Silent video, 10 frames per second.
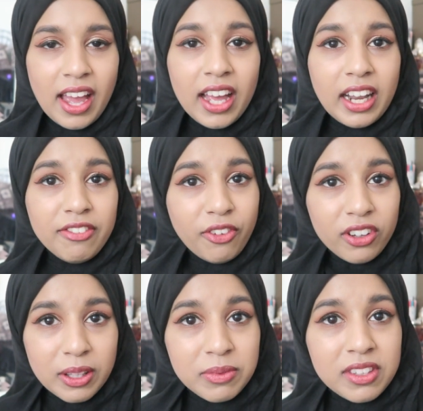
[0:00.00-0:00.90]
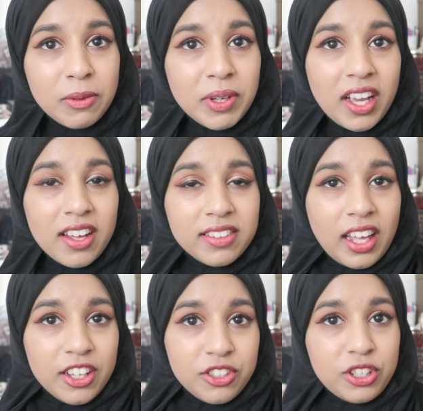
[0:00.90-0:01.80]
And I've got them still because
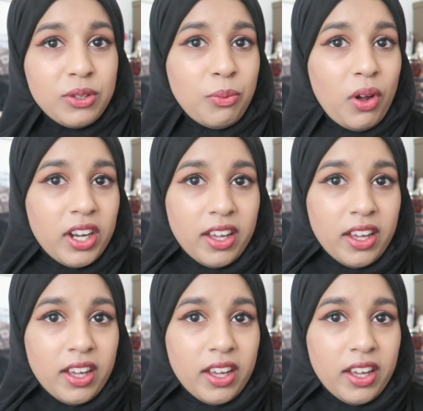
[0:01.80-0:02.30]
I do want